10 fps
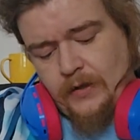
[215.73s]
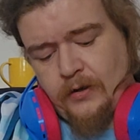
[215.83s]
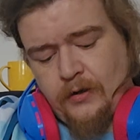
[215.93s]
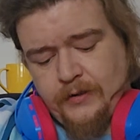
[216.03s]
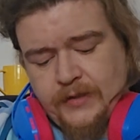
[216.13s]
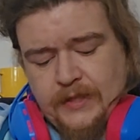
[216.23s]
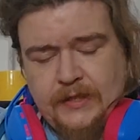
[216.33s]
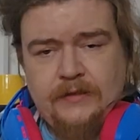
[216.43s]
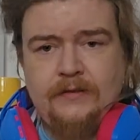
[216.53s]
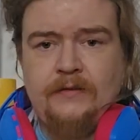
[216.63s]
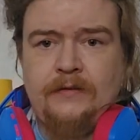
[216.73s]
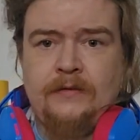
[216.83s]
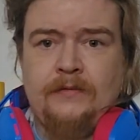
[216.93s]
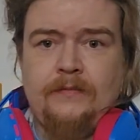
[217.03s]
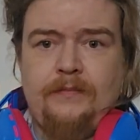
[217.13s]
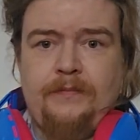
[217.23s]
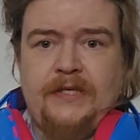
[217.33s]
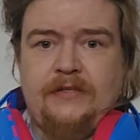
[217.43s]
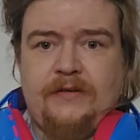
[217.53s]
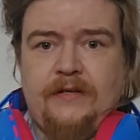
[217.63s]
on the B
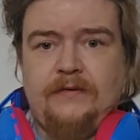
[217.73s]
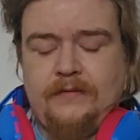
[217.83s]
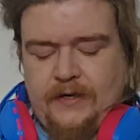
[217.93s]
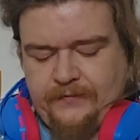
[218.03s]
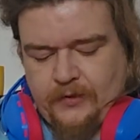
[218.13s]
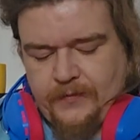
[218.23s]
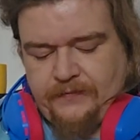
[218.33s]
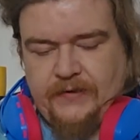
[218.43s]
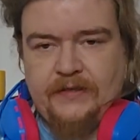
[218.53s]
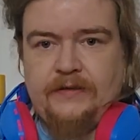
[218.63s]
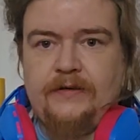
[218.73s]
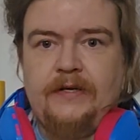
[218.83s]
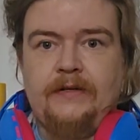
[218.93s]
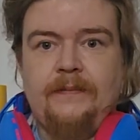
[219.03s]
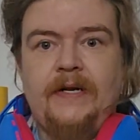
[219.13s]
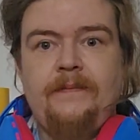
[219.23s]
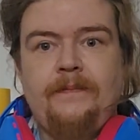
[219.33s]
string. I've got my ring going at the minute.